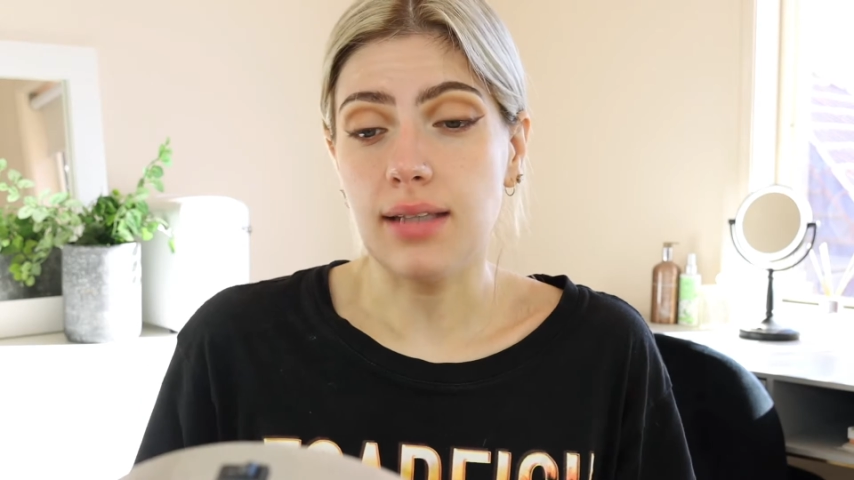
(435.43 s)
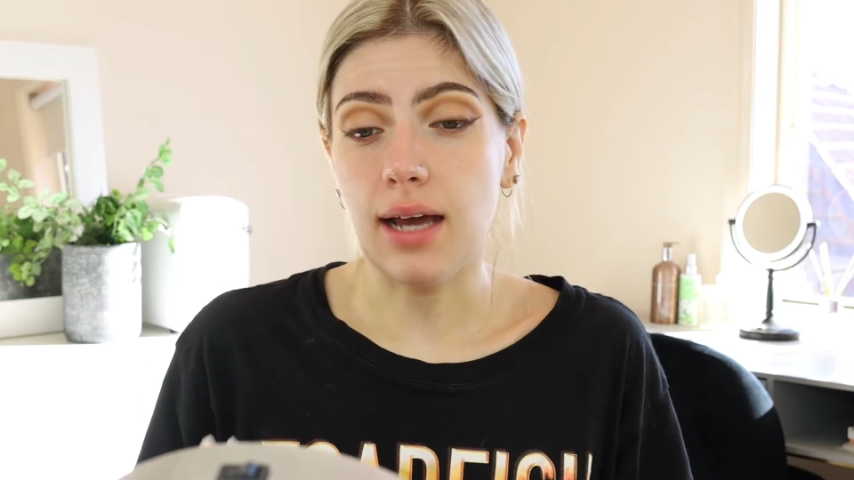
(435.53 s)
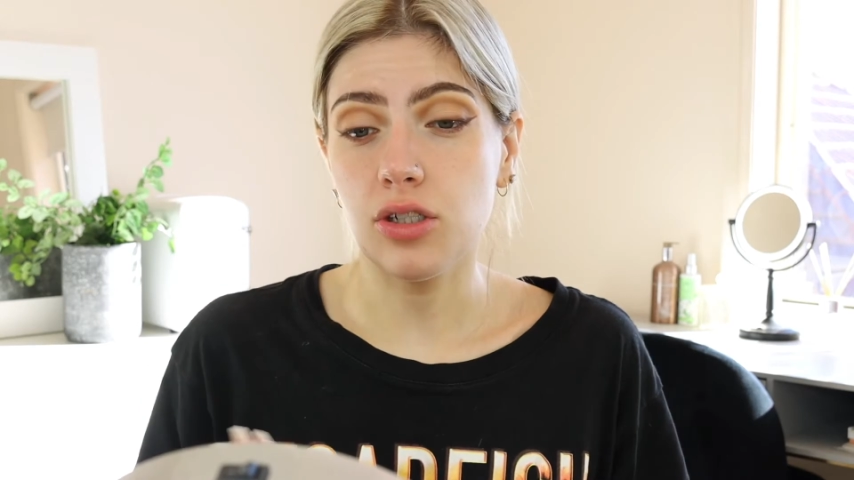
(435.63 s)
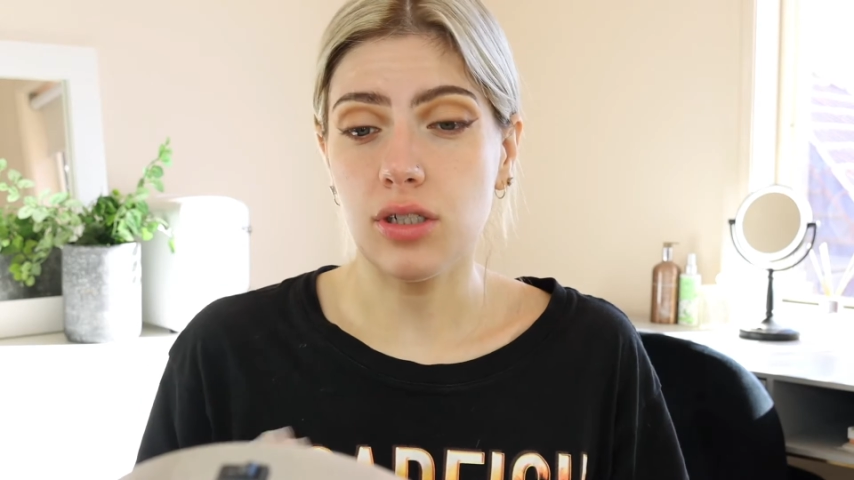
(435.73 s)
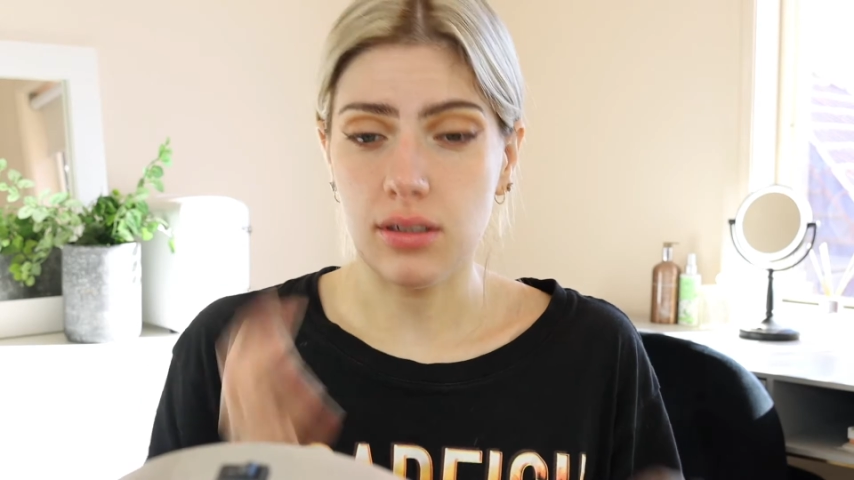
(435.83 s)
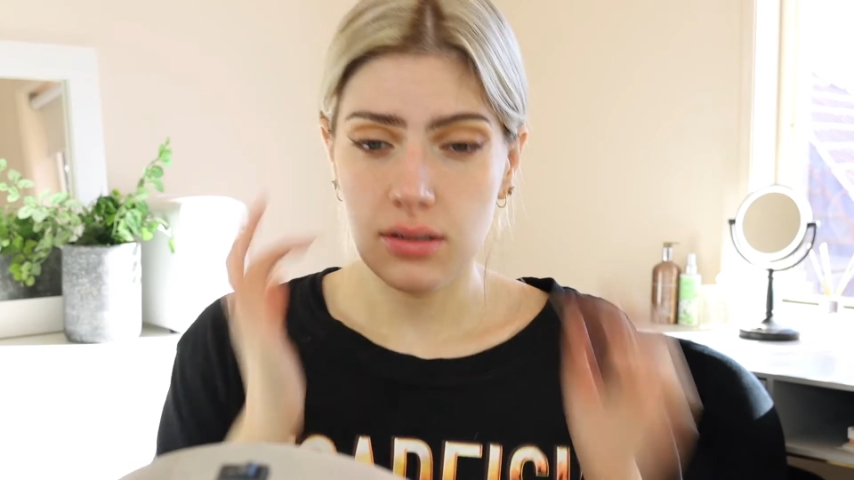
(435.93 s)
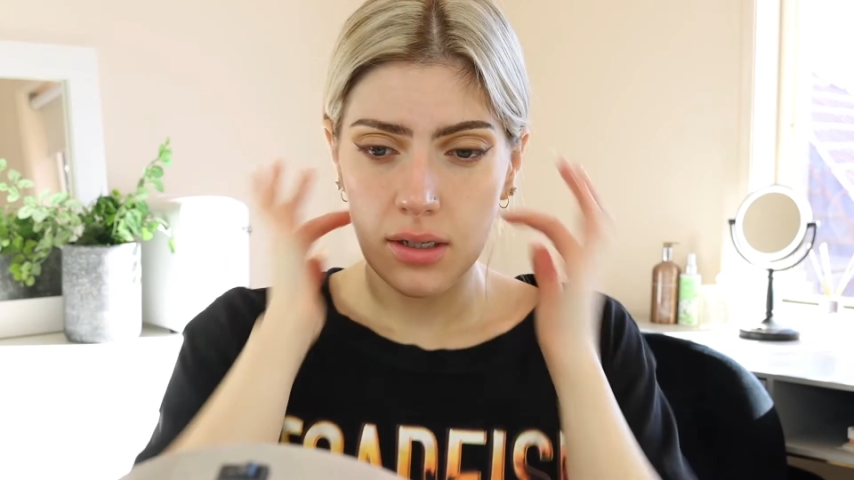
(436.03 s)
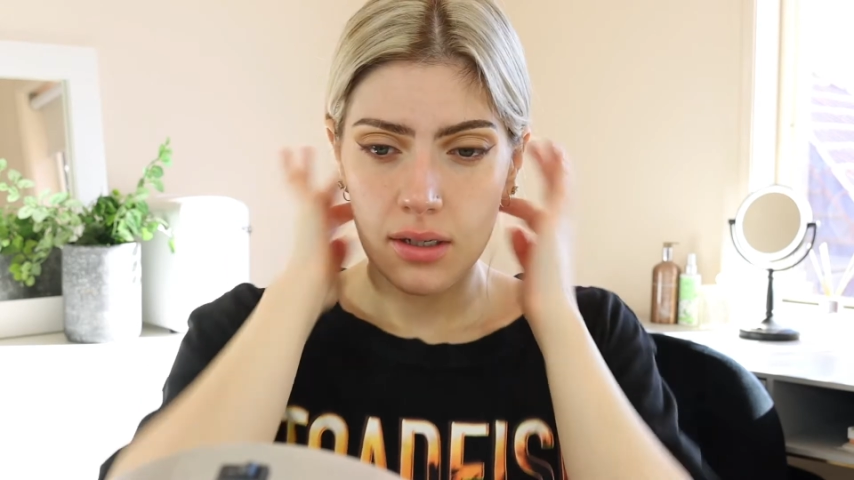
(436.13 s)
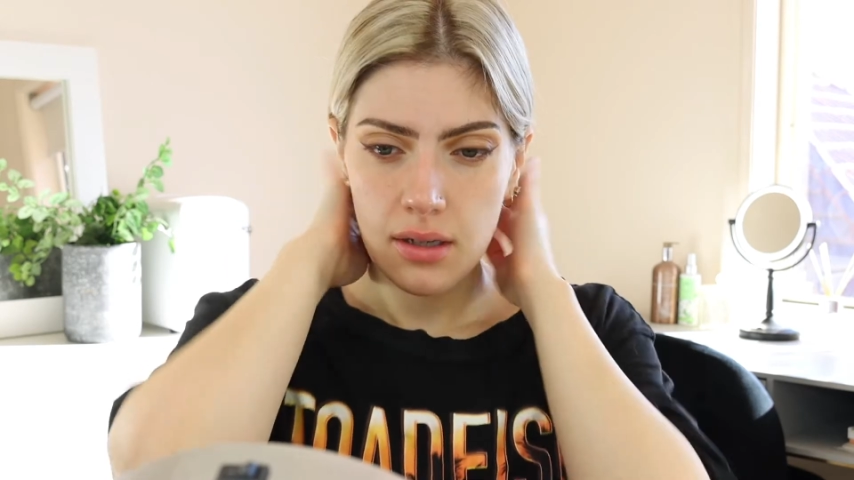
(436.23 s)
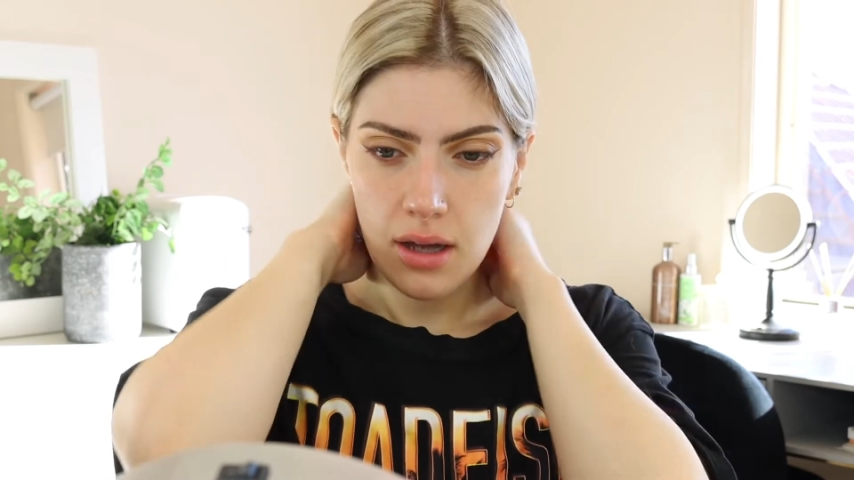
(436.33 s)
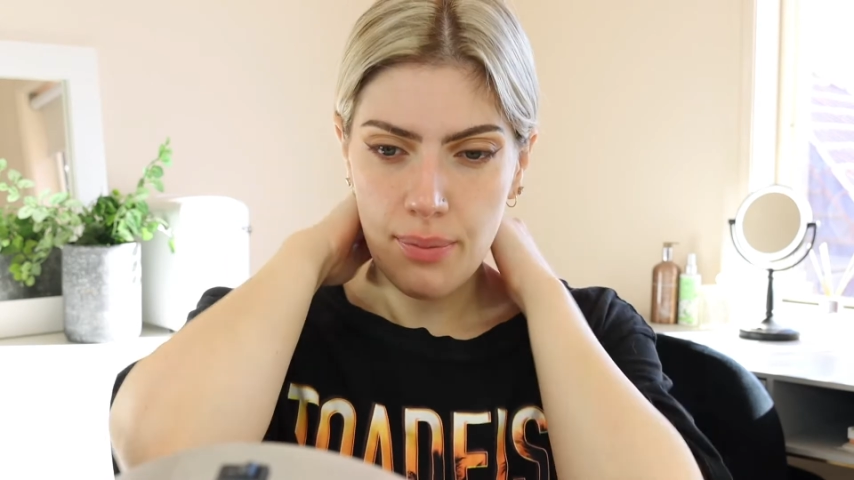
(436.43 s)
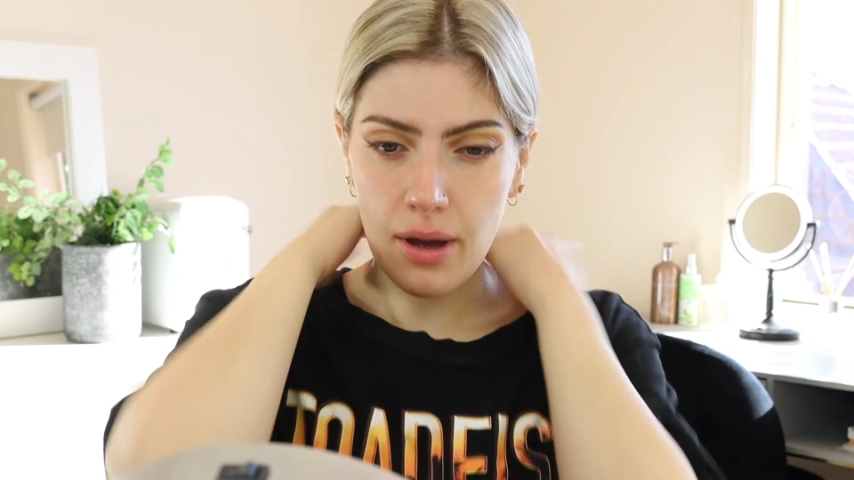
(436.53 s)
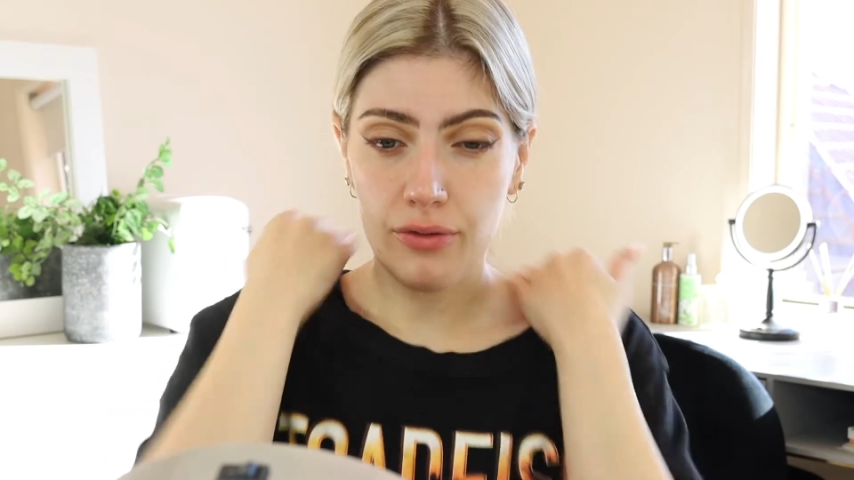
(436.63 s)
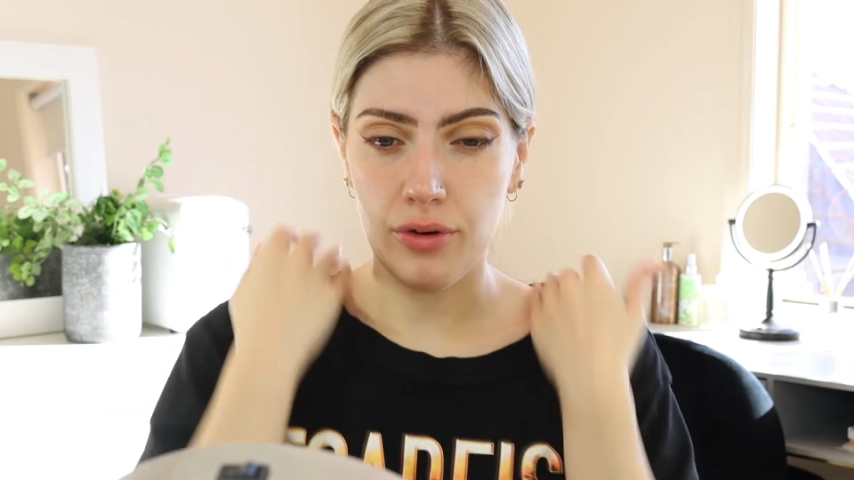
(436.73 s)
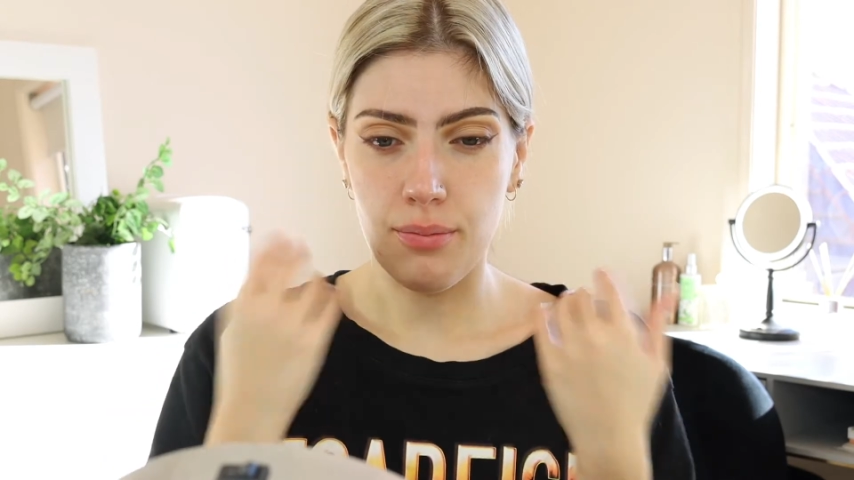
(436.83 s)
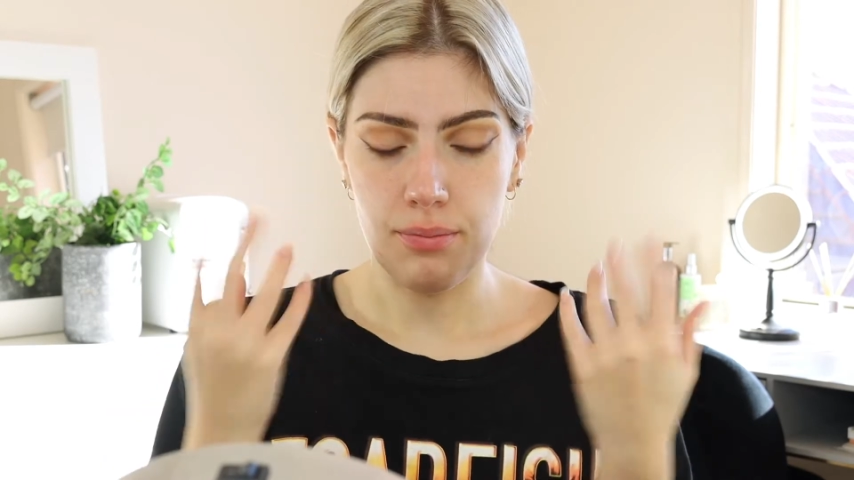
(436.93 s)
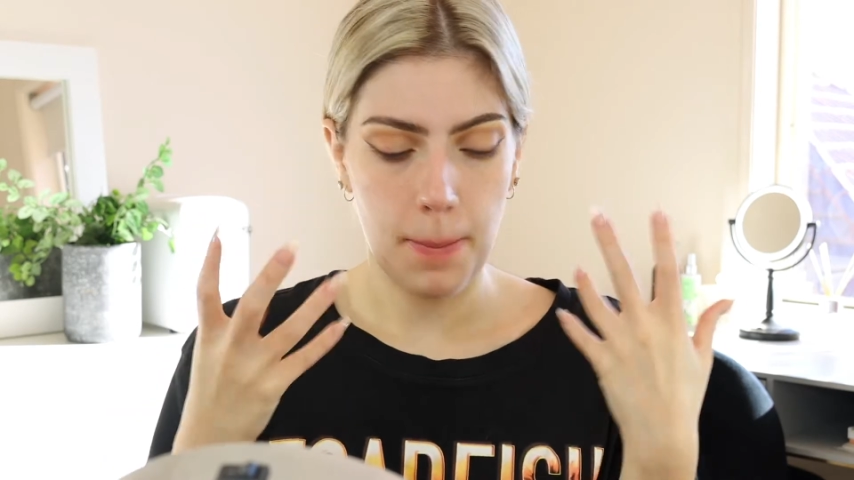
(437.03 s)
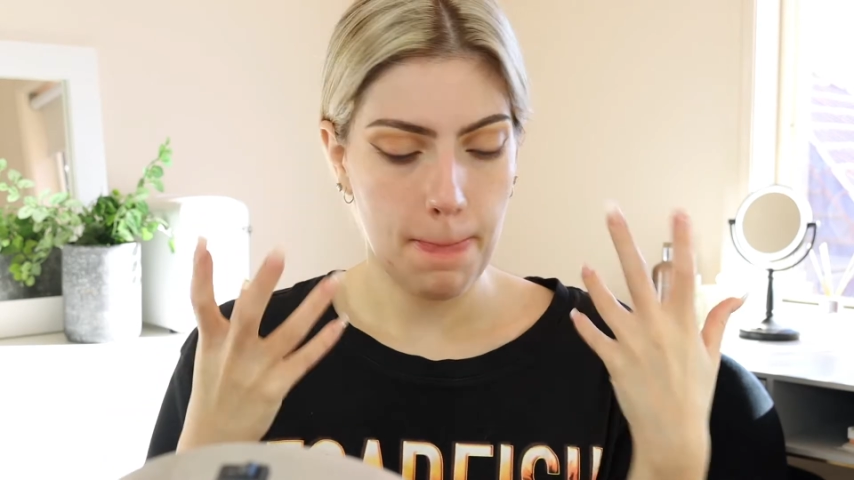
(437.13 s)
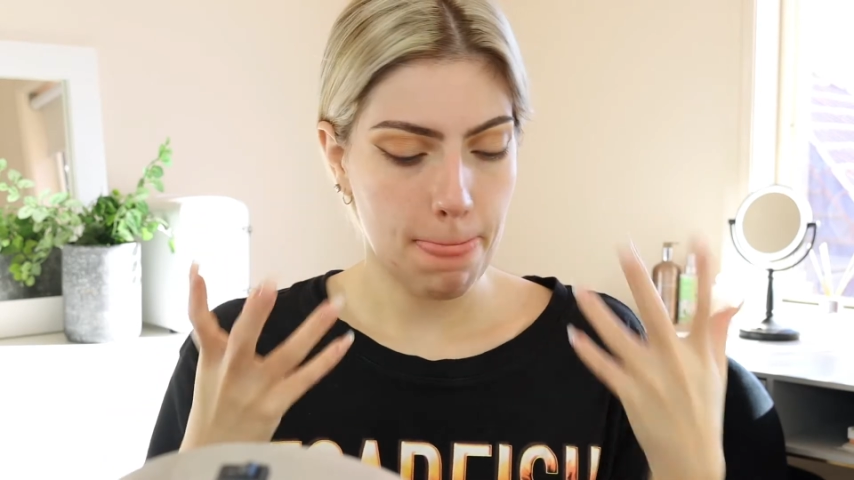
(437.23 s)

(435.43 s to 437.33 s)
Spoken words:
actually, apart from